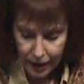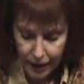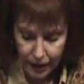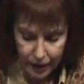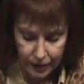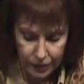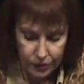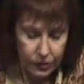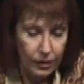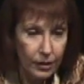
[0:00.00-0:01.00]

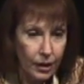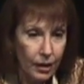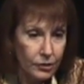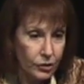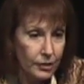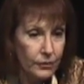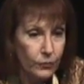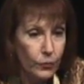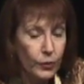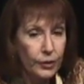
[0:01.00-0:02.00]
And
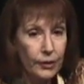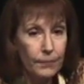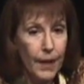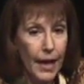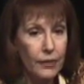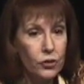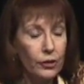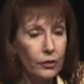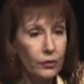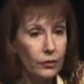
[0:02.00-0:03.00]
she would
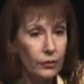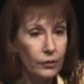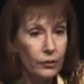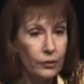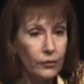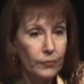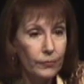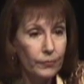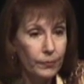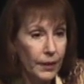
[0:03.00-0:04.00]
imagine her
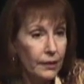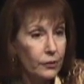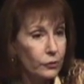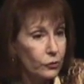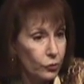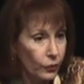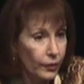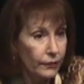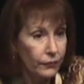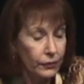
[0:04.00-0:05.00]
peak
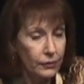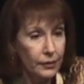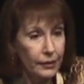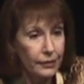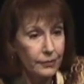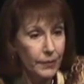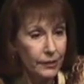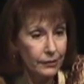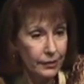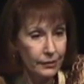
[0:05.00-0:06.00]
joyful
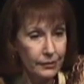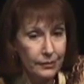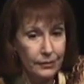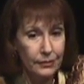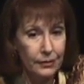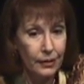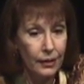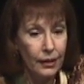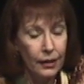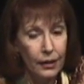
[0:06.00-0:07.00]
experiences
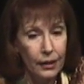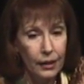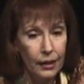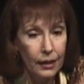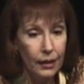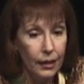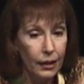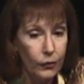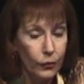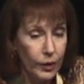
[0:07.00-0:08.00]

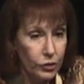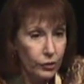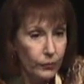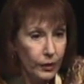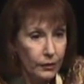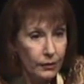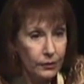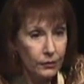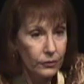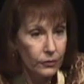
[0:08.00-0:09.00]
when she went
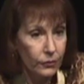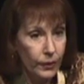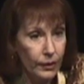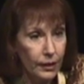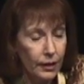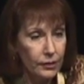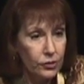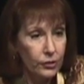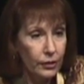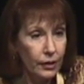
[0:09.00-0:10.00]
under the
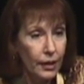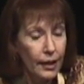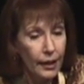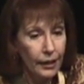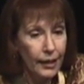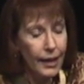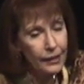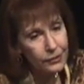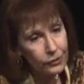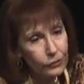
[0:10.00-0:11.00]
radiation. And I
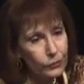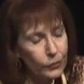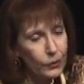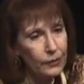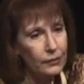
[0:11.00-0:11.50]
asked her, well,